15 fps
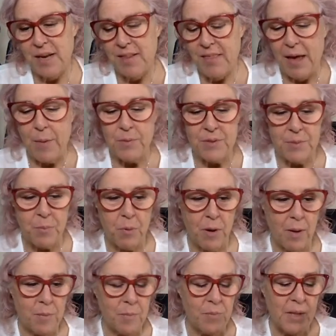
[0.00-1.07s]
That was a
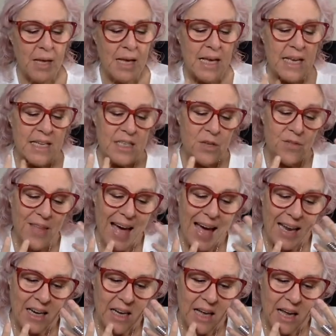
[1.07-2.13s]
so
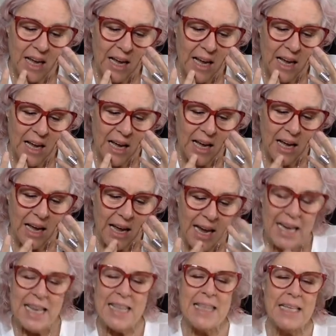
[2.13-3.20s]
that
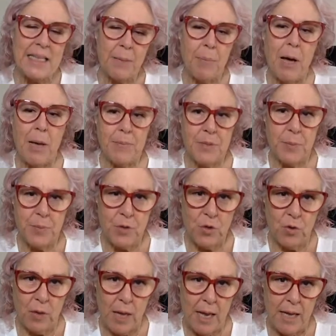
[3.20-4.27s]
anything that pops up in
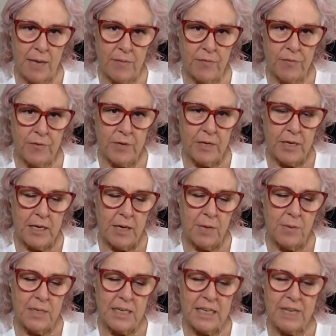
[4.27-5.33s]
your life,
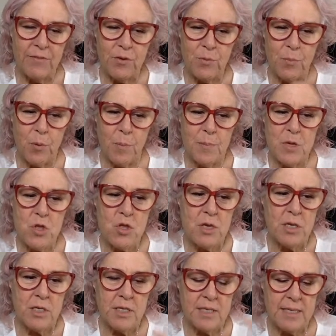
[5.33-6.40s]
I want to give you permission
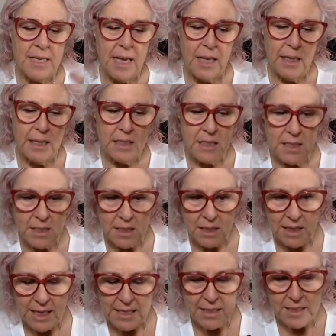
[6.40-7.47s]
to say,
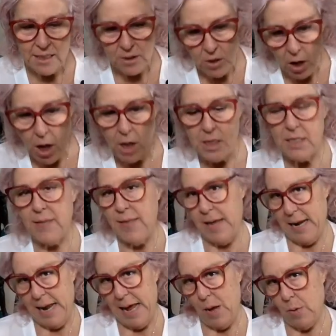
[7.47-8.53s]
let's talk to
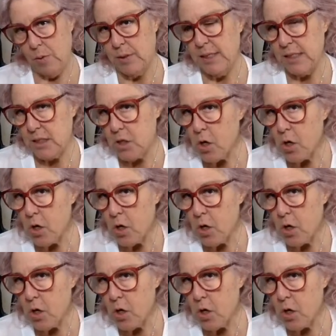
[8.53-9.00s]
that owl. Let's